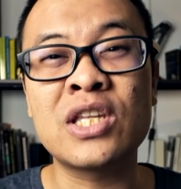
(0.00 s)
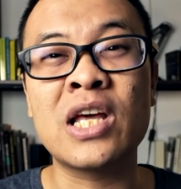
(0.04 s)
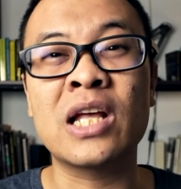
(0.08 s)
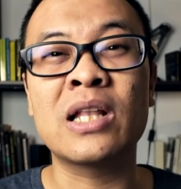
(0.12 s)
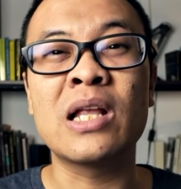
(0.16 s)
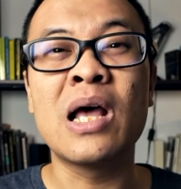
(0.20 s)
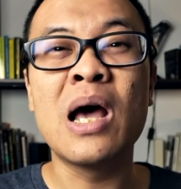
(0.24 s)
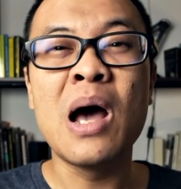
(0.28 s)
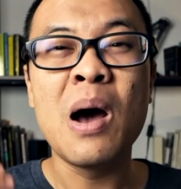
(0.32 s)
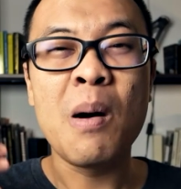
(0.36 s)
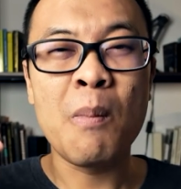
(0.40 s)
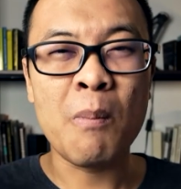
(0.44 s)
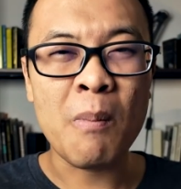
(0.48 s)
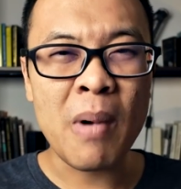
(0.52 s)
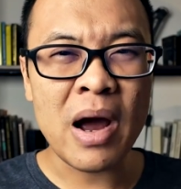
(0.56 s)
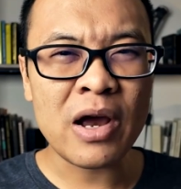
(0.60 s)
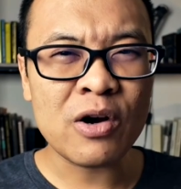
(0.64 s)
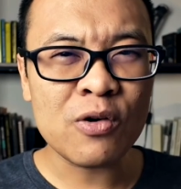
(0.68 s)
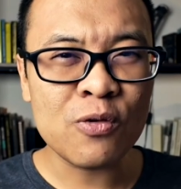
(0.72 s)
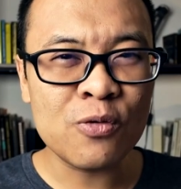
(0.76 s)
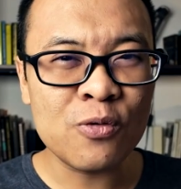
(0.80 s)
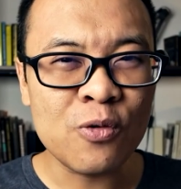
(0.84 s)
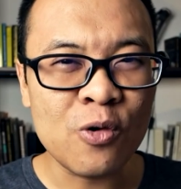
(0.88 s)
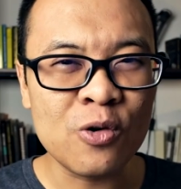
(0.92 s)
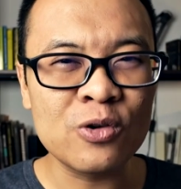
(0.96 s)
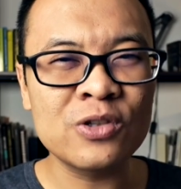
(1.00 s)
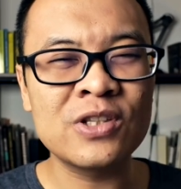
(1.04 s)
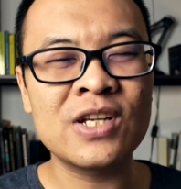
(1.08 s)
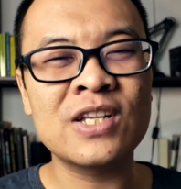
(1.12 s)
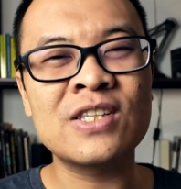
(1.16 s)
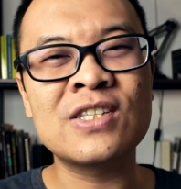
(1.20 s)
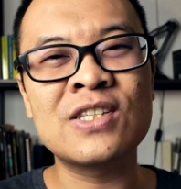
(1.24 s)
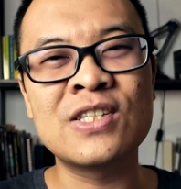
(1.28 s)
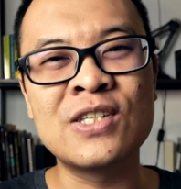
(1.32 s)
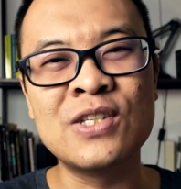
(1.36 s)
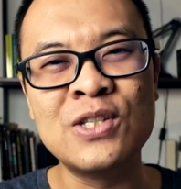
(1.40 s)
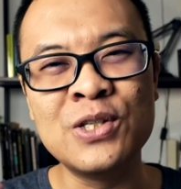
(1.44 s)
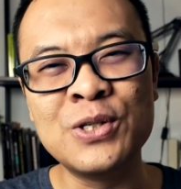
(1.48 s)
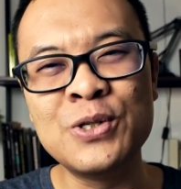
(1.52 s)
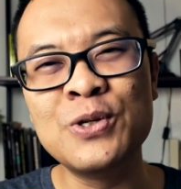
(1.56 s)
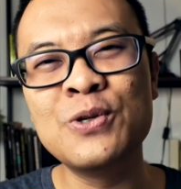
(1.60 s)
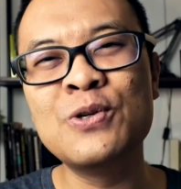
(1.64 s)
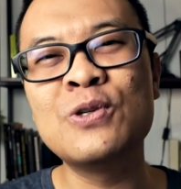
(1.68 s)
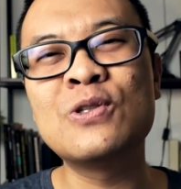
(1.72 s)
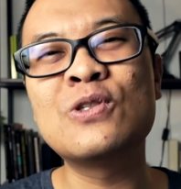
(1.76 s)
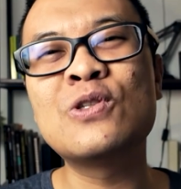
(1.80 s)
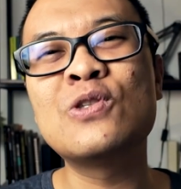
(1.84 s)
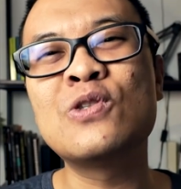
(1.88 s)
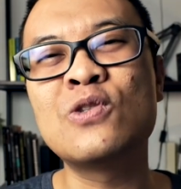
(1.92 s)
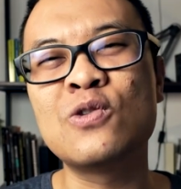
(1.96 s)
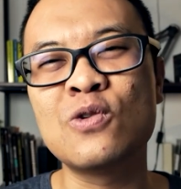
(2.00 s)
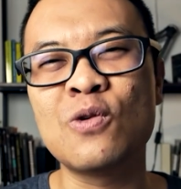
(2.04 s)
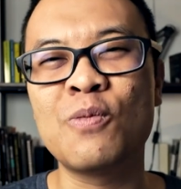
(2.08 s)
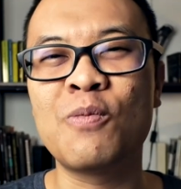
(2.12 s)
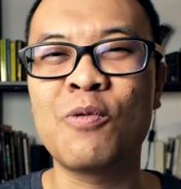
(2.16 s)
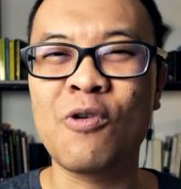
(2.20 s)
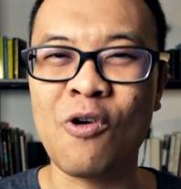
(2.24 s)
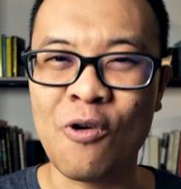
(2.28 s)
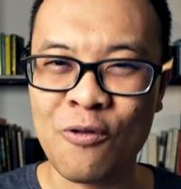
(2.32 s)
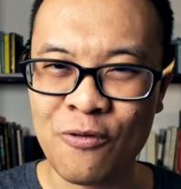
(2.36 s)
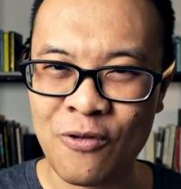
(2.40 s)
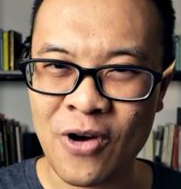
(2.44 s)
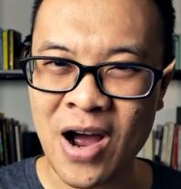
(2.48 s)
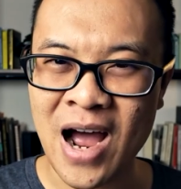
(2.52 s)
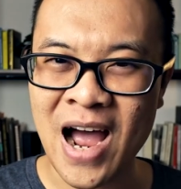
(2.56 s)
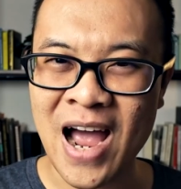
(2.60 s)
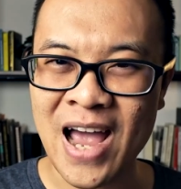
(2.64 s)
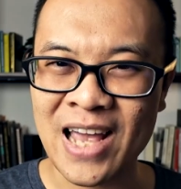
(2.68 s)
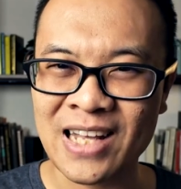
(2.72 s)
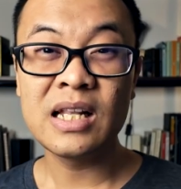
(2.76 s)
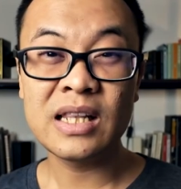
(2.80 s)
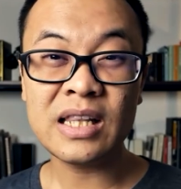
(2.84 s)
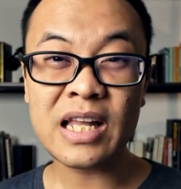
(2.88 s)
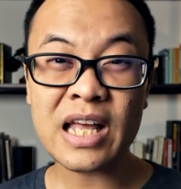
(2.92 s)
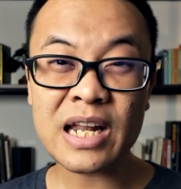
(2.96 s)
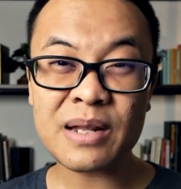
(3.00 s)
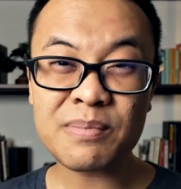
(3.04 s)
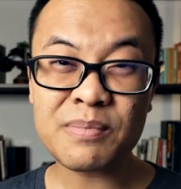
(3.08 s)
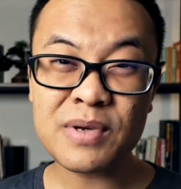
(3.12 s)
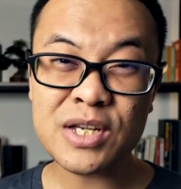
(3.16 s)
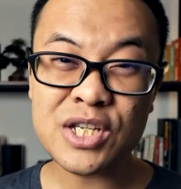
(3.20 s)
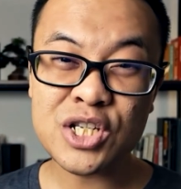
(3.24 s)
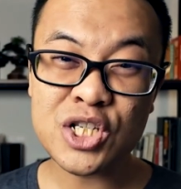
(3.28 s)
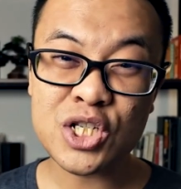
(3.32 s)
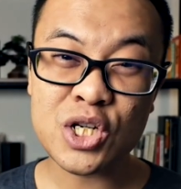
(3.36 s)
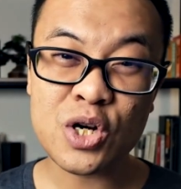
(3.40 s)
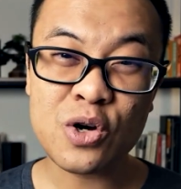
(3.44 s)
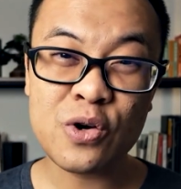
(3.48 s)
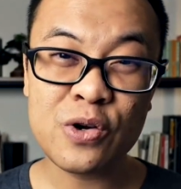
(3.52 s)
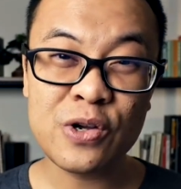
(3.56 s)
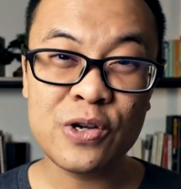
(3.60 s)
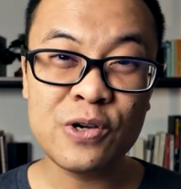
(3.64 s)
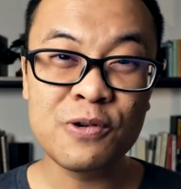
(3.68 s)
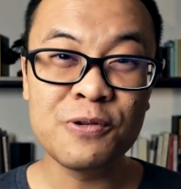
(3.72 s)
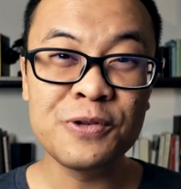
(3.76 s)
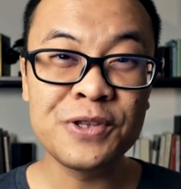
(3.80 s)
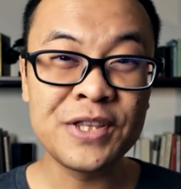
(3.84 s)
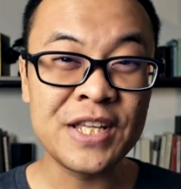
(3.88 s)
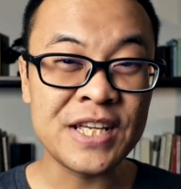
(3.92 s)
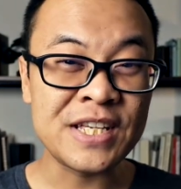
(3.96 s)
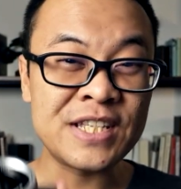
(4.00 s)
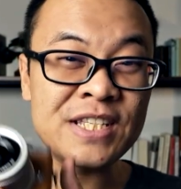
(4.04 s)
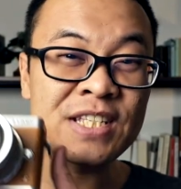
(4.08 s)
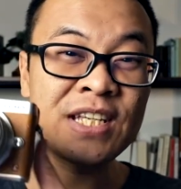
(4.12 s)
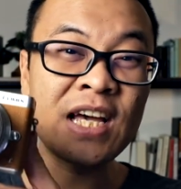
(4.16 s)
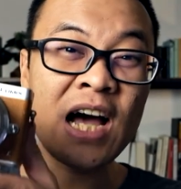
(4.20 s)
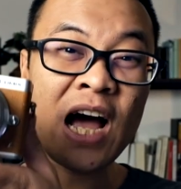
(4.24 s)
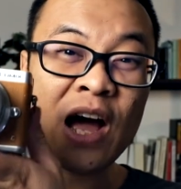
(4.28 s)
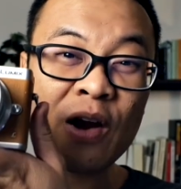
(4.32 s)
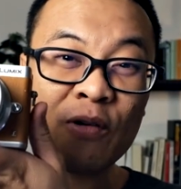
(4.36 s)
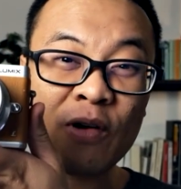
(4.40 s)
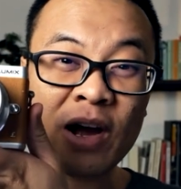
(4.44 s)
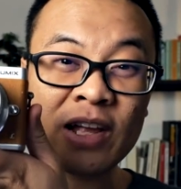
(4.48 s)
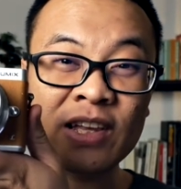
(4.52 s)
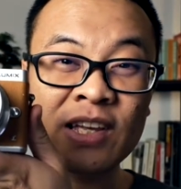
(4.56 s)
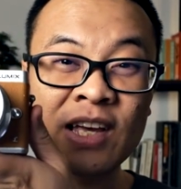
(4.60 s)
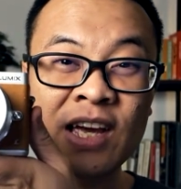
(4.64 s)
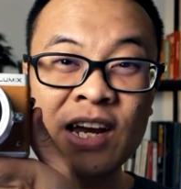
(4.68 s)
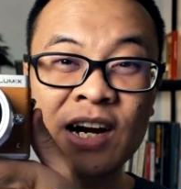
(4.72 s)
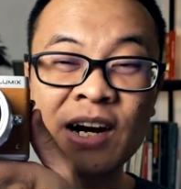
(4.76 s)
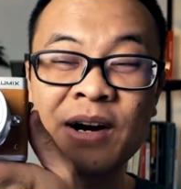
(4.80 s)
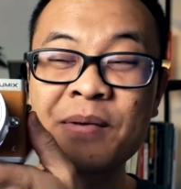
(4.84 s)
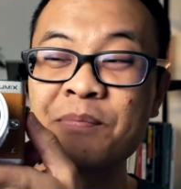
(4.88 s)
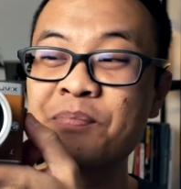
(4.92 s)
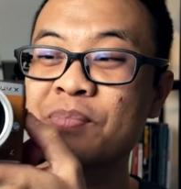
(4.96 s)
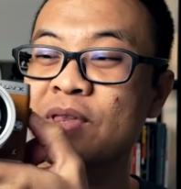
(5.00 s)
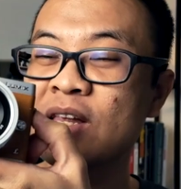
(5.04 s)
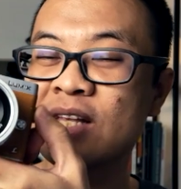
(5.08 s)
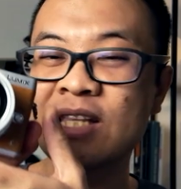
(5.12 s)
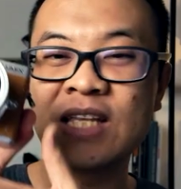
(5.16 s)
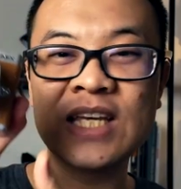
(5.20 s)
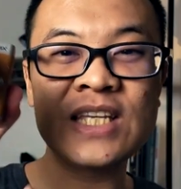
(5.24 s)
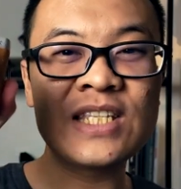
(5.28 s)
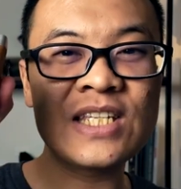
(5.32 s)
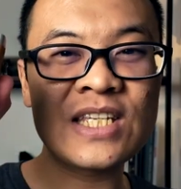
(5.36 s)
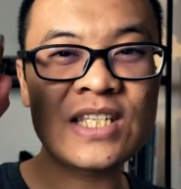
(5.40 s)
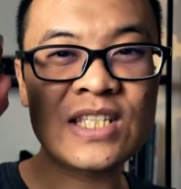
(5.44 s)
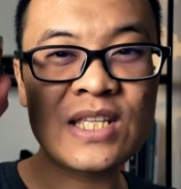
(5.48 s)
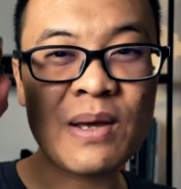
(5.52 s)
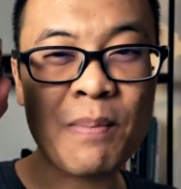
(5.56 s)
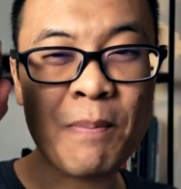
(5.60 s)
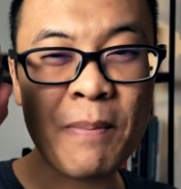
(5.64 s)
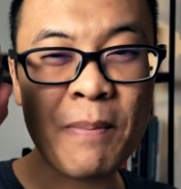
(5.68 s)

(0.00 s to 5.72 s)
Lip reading: that Micro Four Thirds used to provide. Let me show you this guy right here. This is the